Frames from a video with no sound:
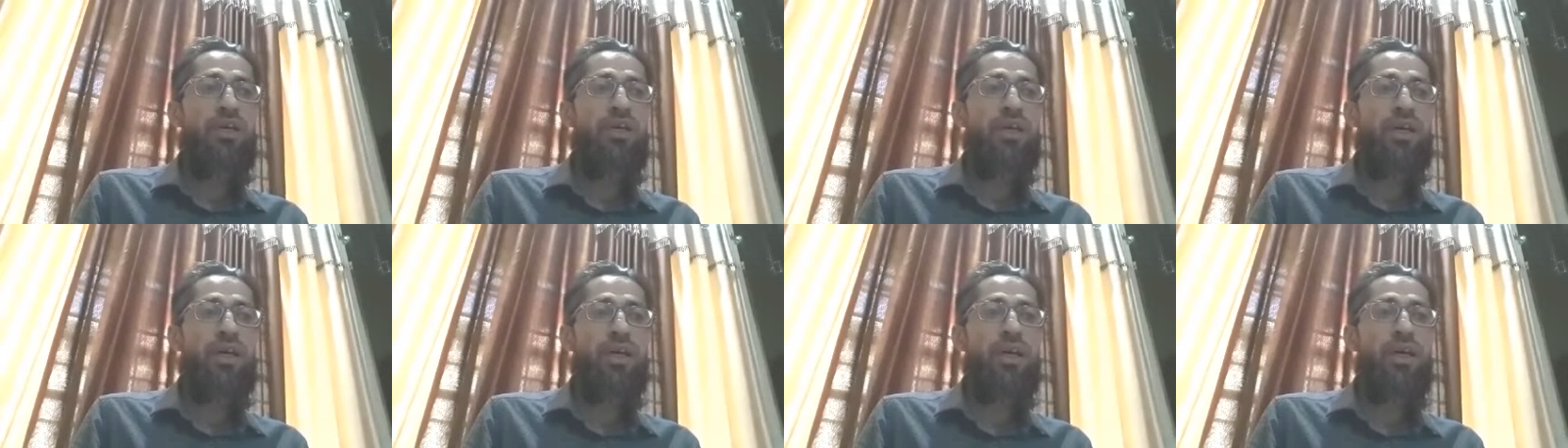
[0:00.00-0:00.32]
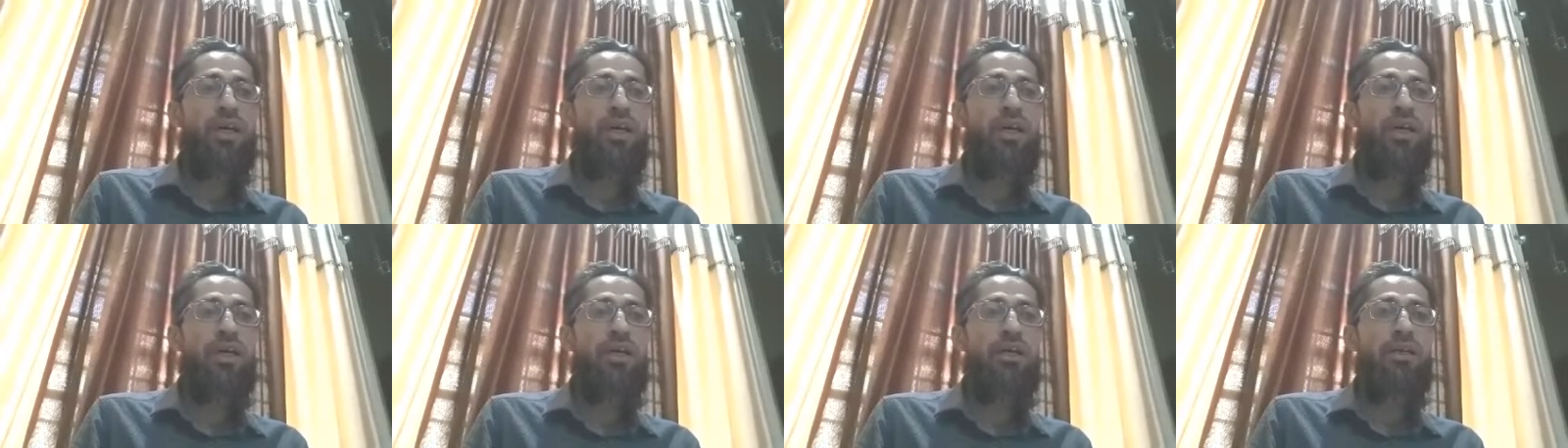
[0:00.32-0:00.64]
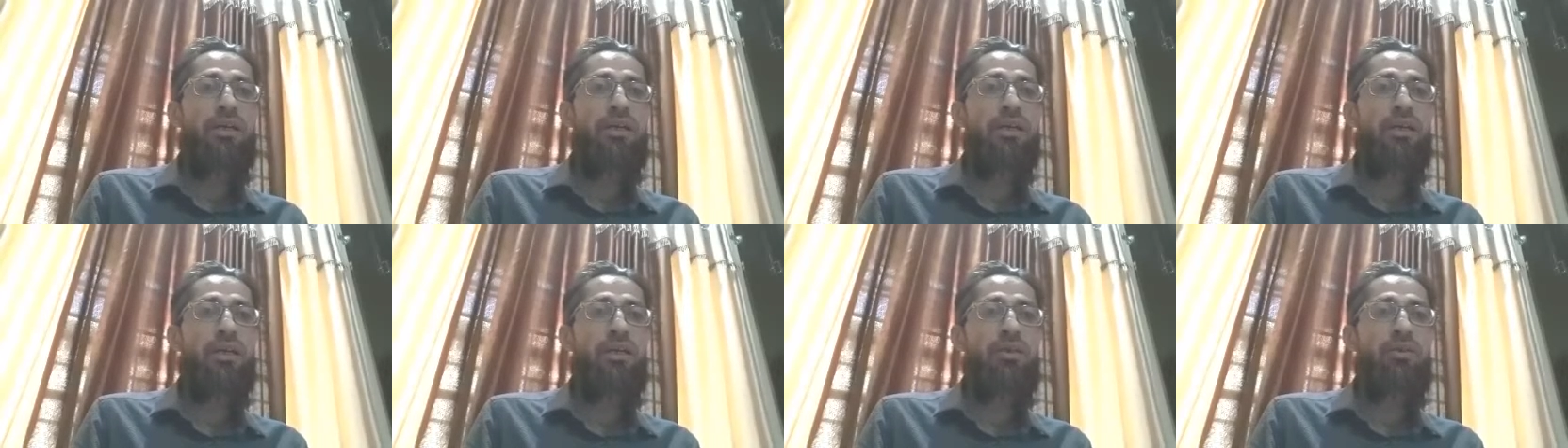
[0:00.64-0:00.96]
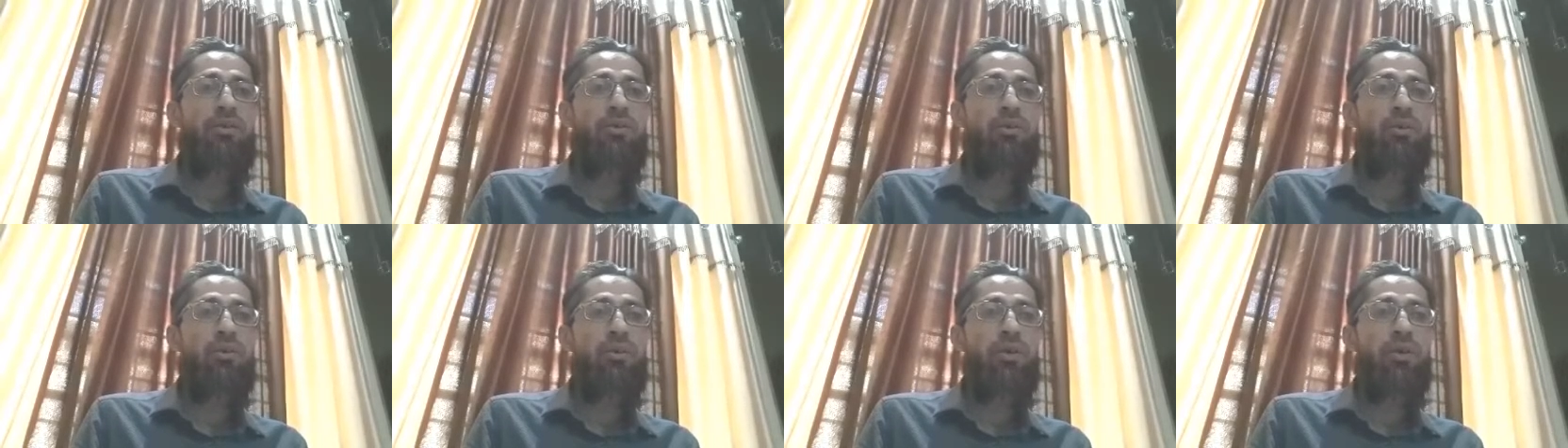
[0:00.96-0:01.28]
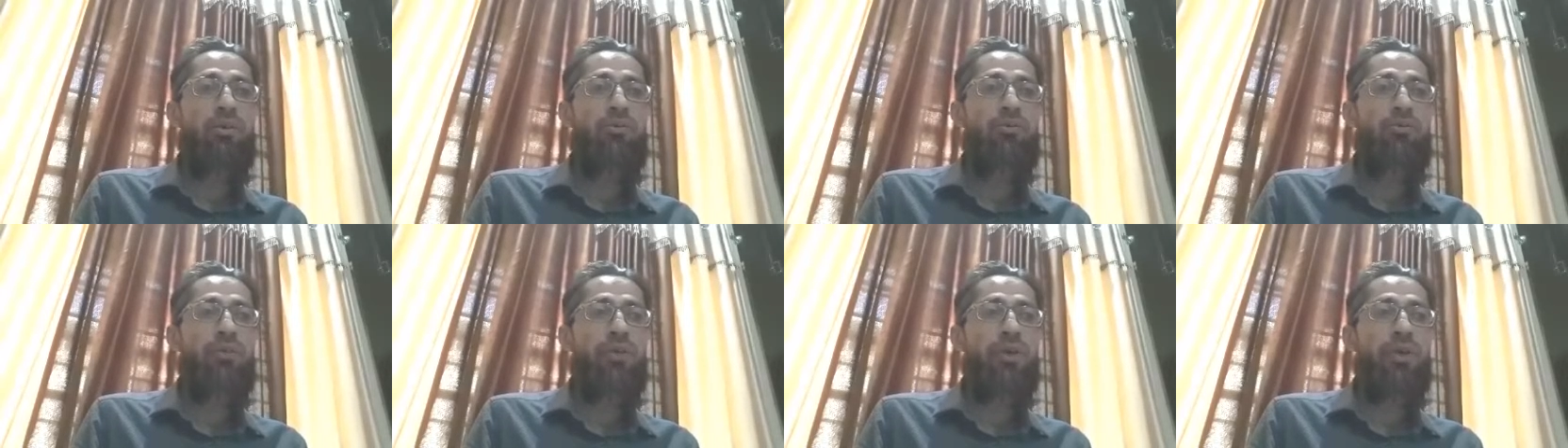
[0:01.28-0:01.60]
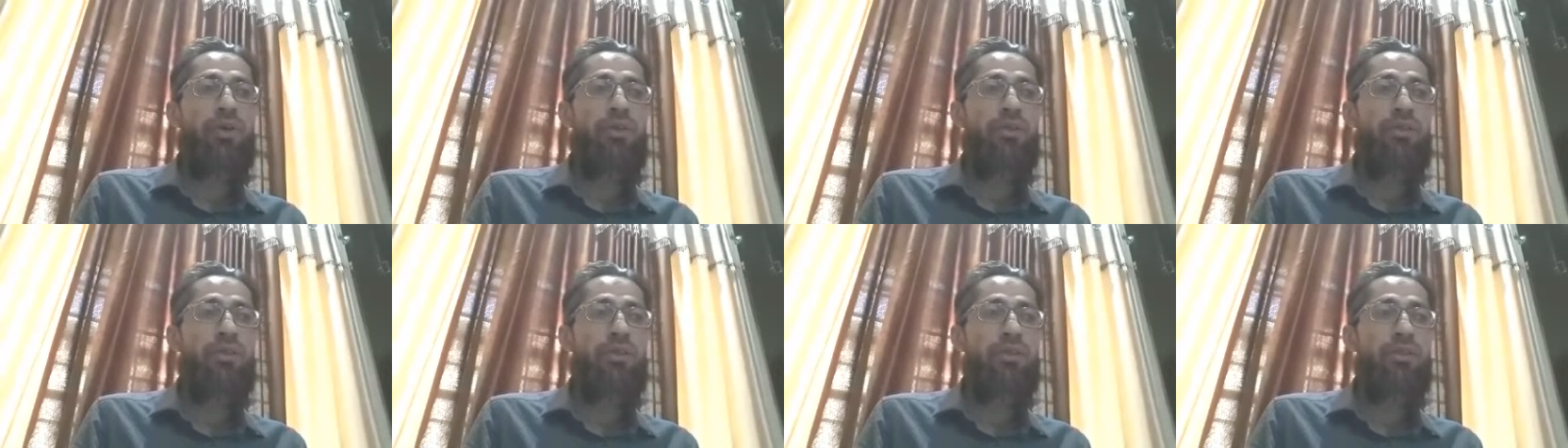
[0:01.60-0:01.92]
high rate of
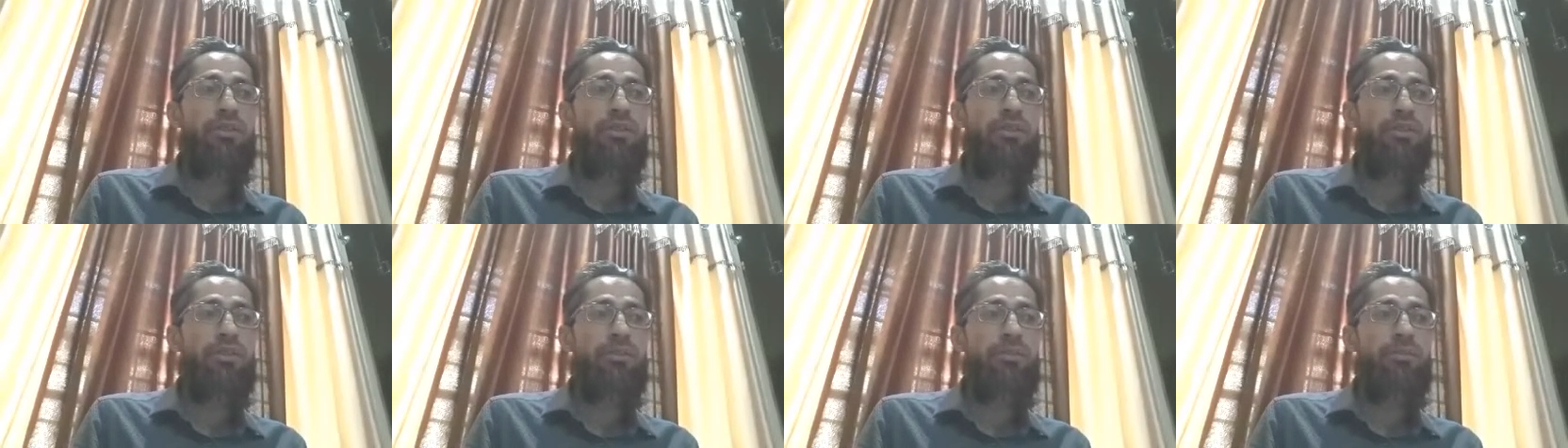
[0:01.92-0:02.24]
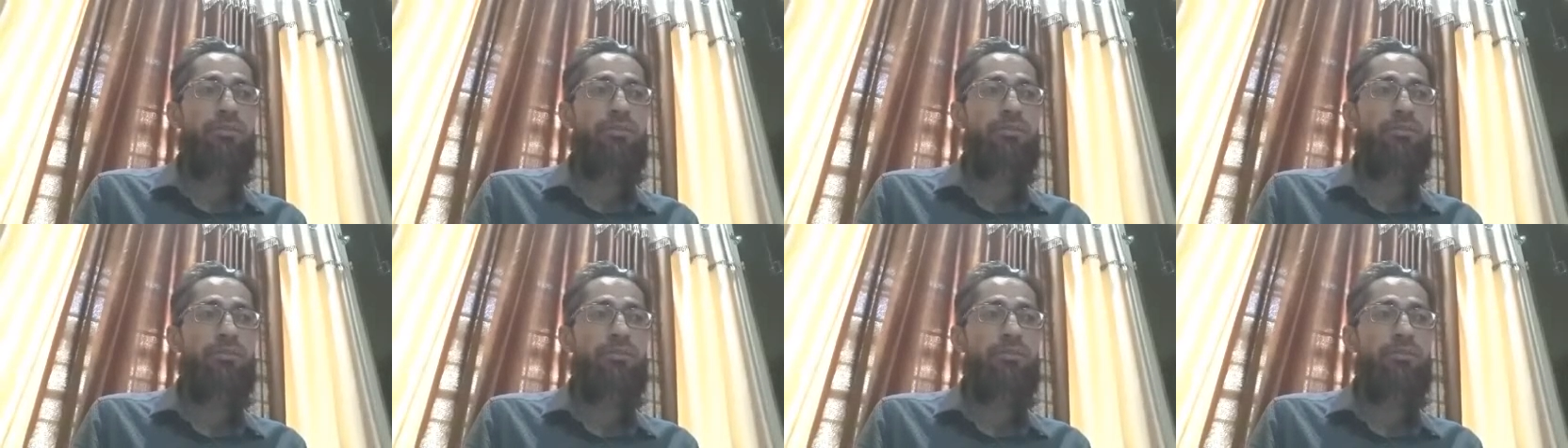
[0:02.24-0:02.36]
interest.